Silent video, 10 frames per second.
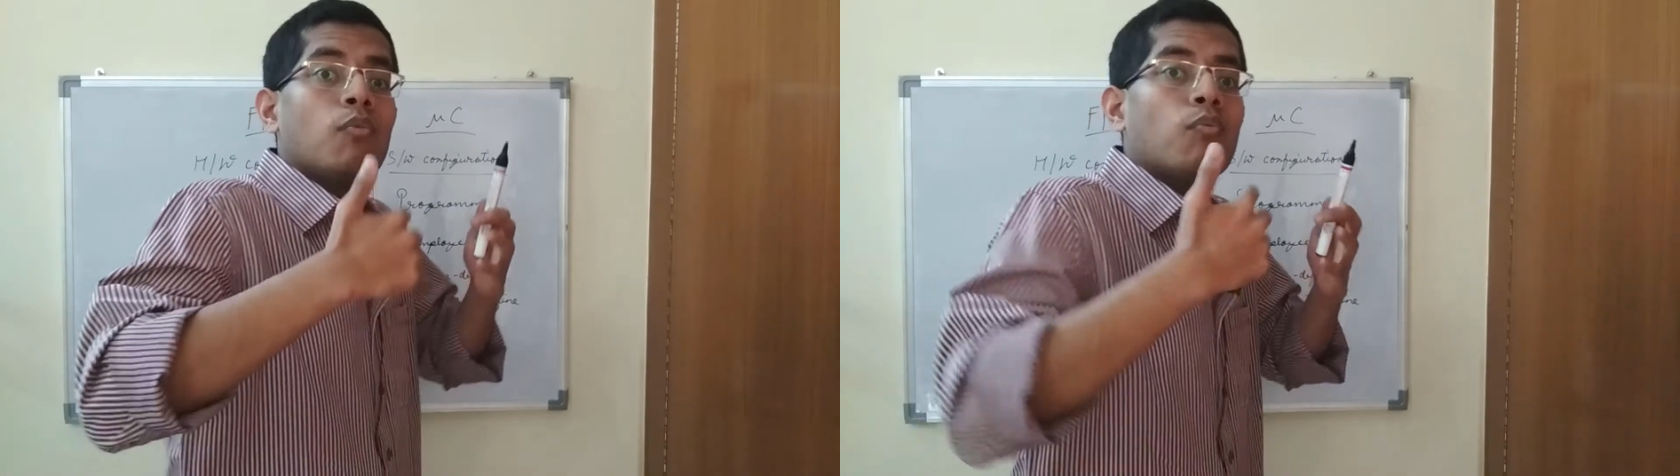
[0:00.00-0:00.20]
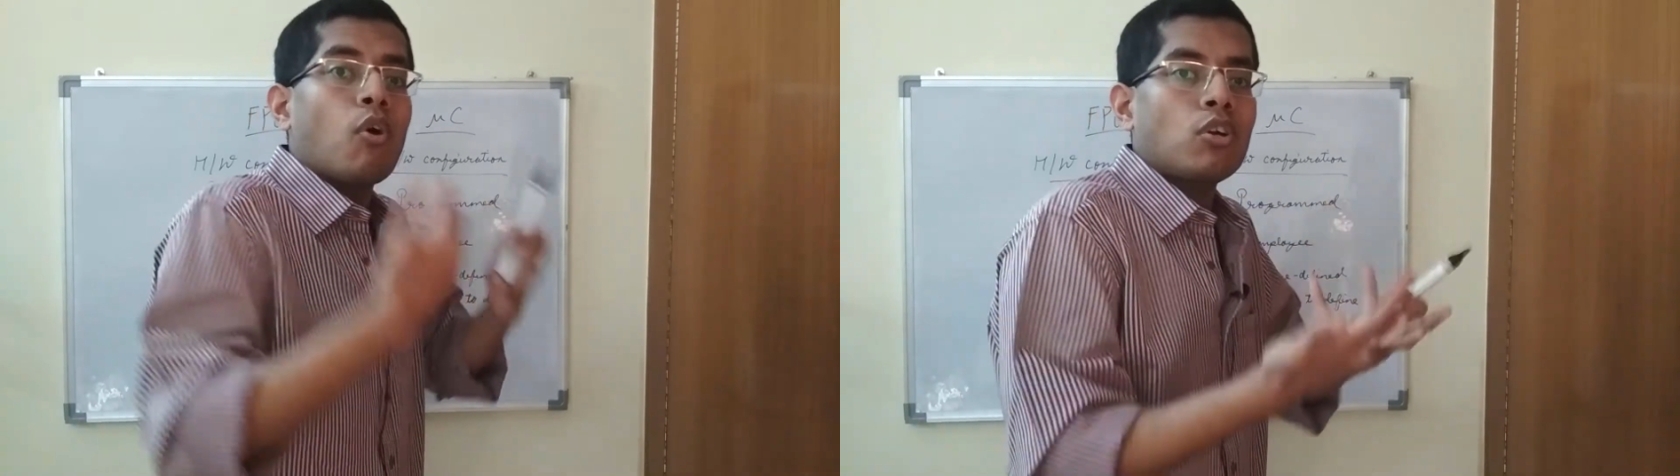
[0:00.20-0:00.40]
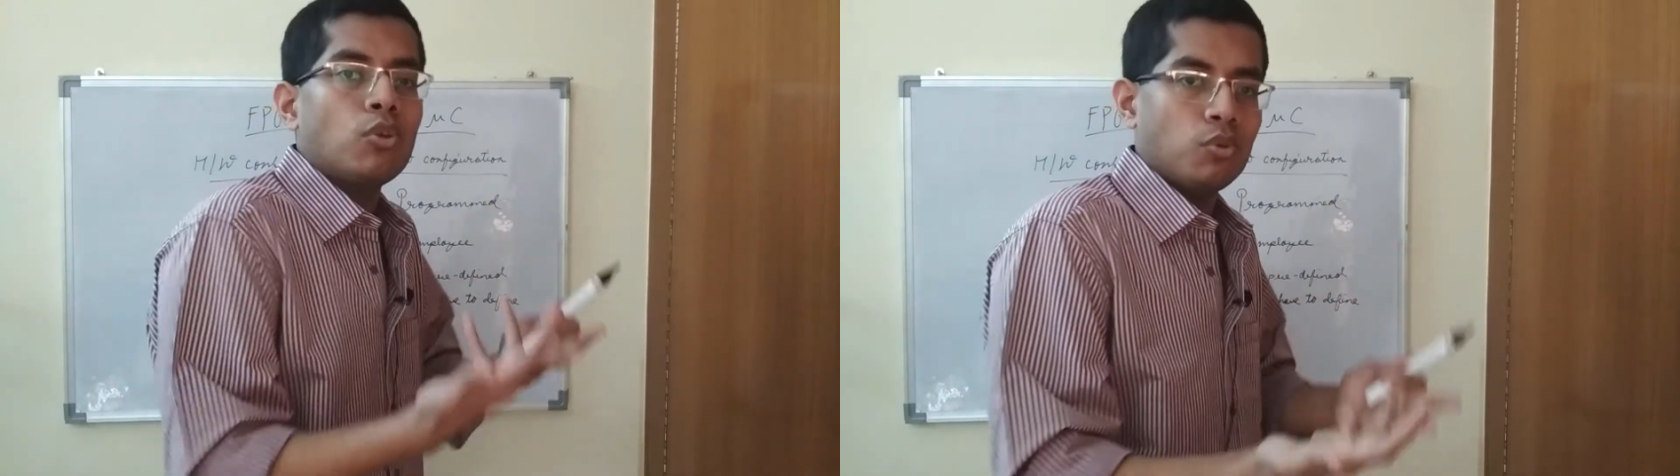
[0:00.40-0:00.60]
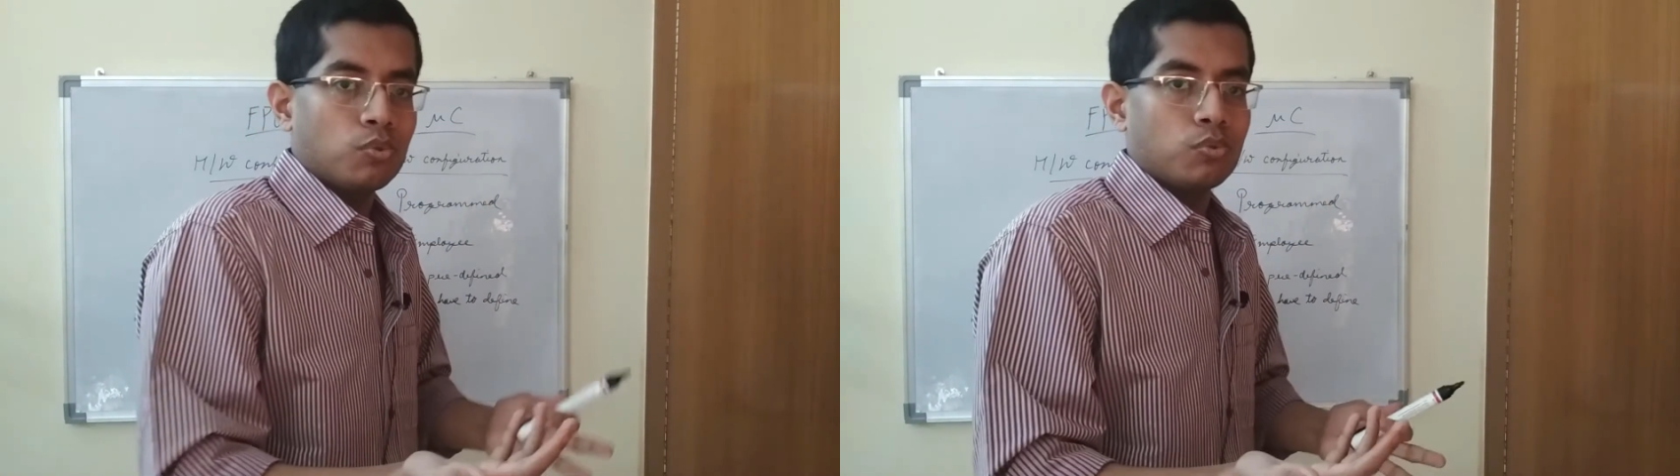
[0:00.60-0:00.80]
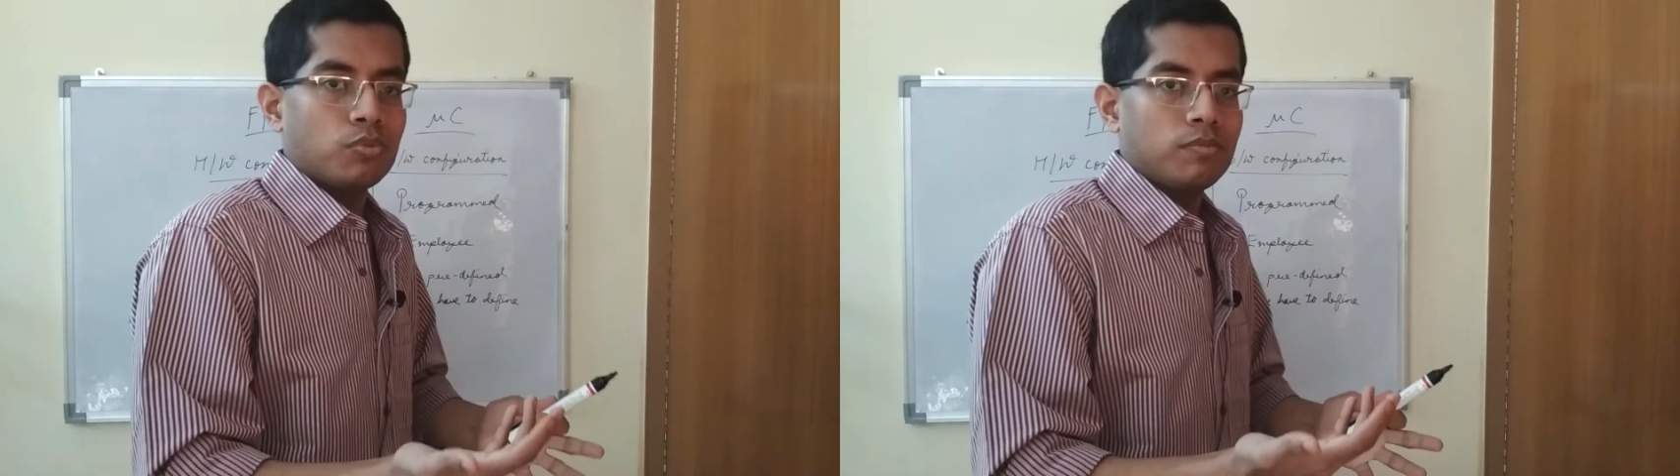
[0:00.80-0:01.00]
what to
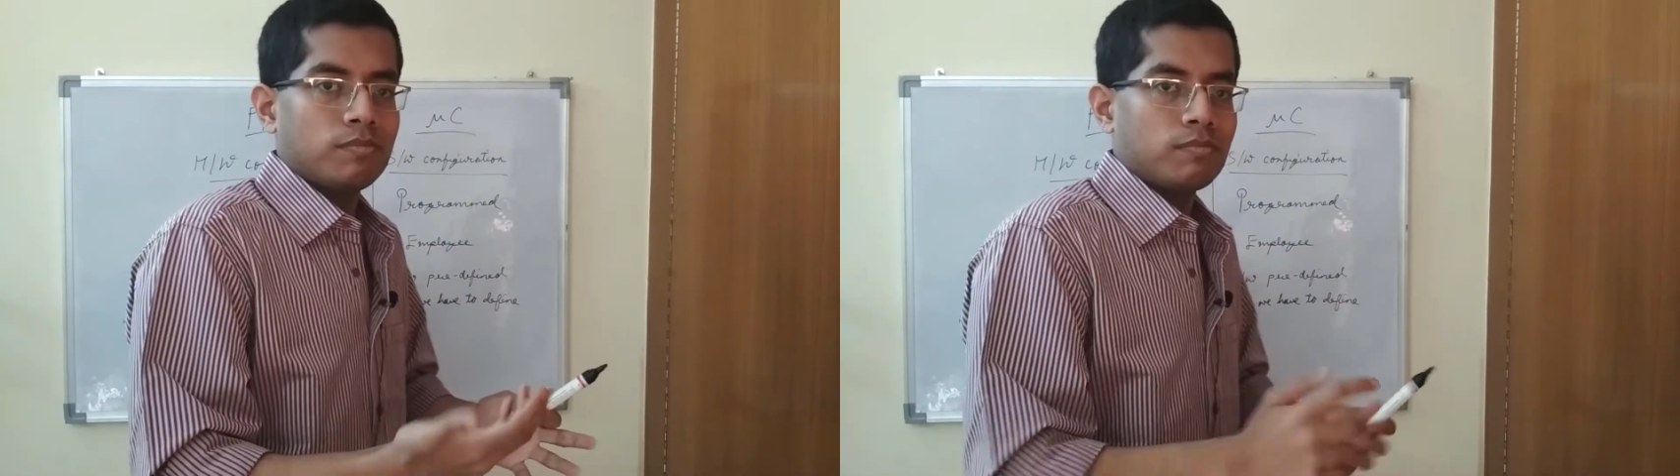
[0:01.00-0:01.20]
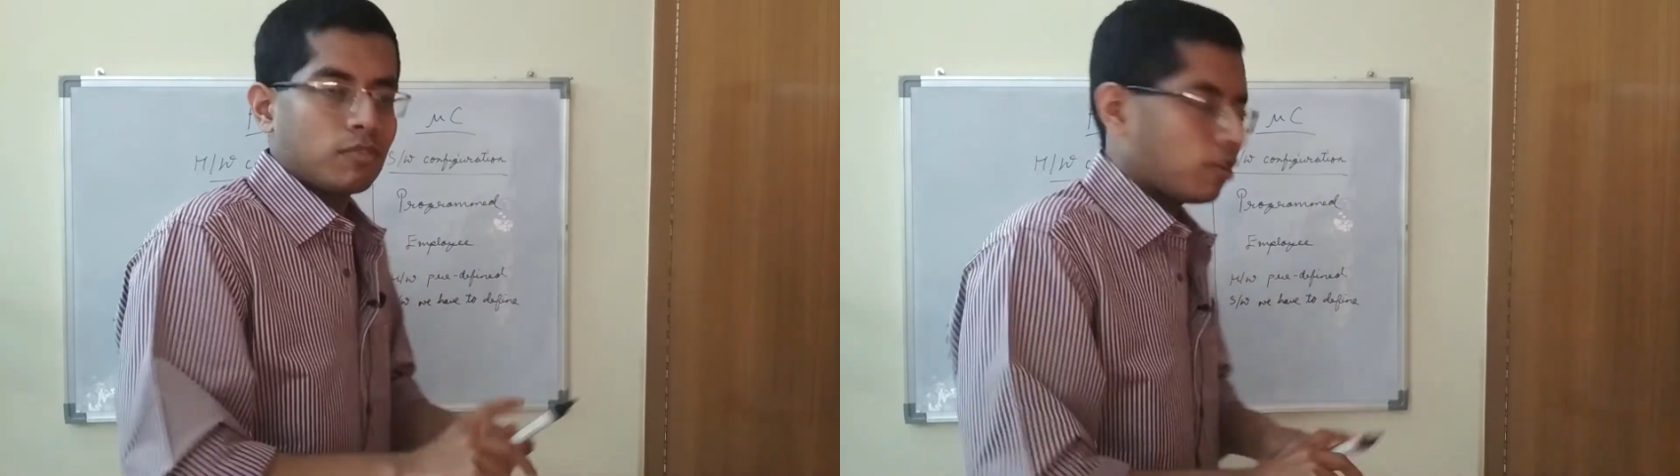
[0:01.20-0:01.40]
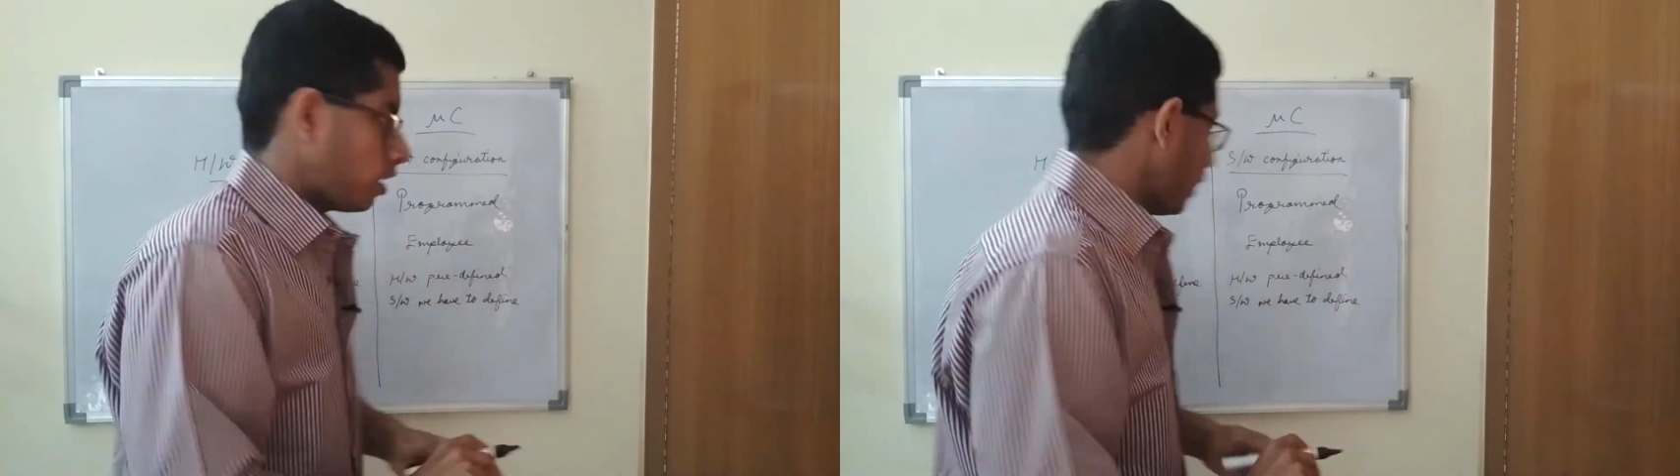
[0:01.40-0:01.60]
do all